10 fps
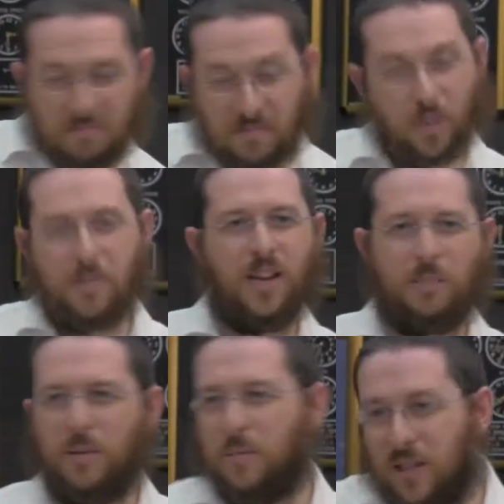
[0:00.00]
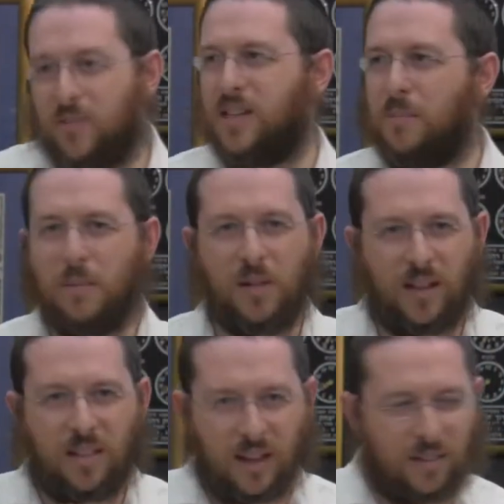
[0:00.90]
Not many people, but there are some people
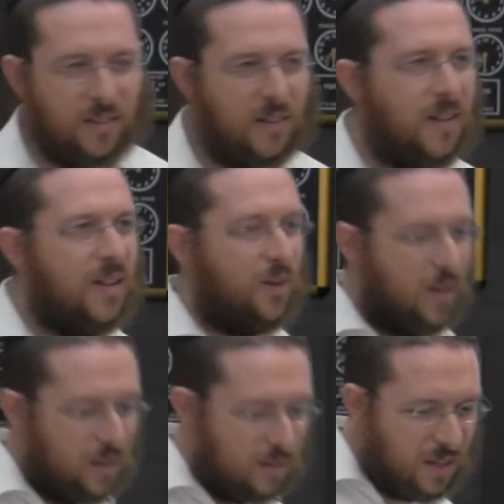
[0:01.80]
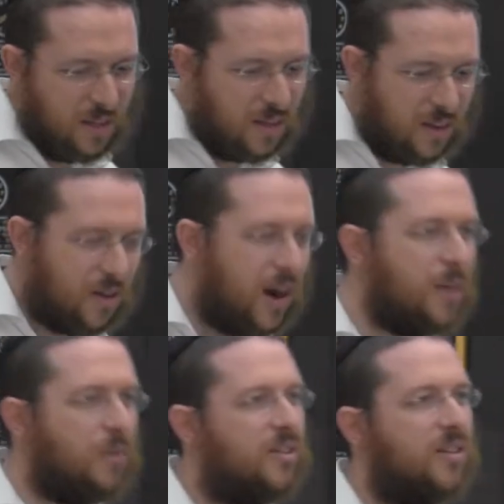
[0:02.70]
like that. Uh, they're
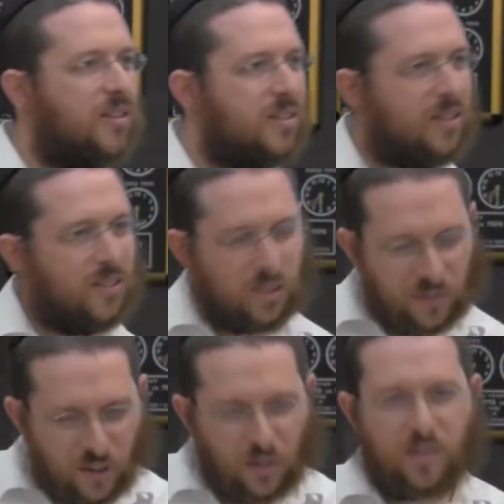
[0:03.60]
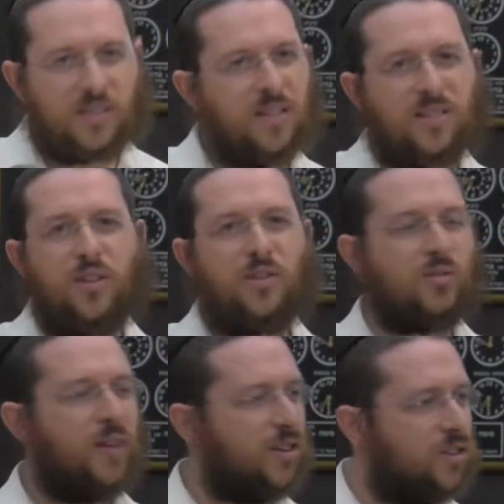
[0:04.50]
able to, to, to focus and there's no
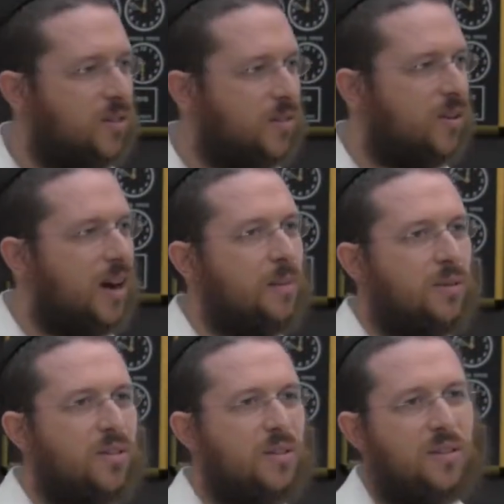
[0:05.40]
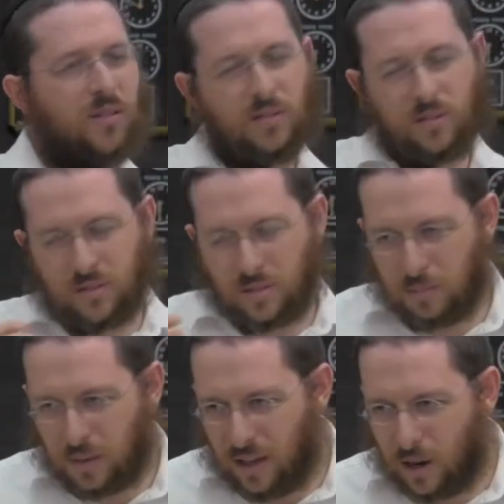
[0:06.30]
distraction. They're able to, to
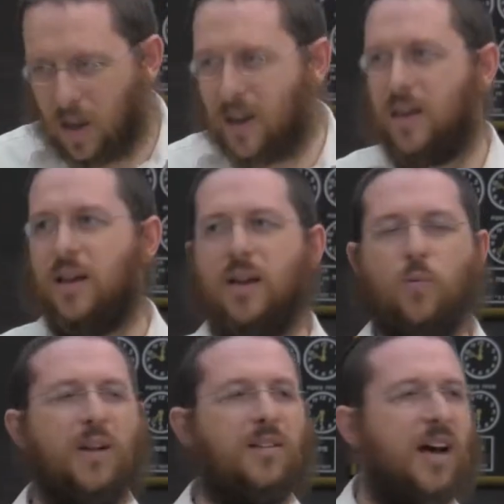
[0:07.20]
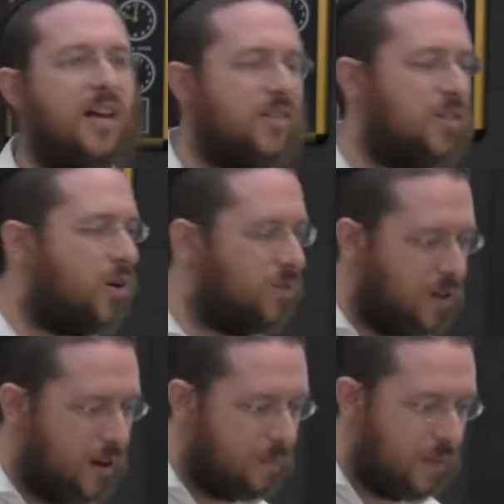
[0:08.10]
be in one task the whole
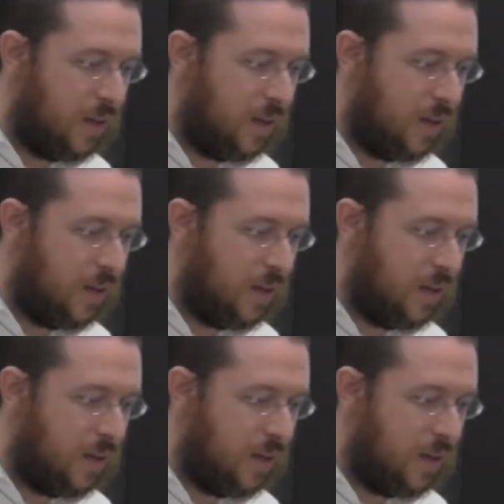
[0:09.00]
time.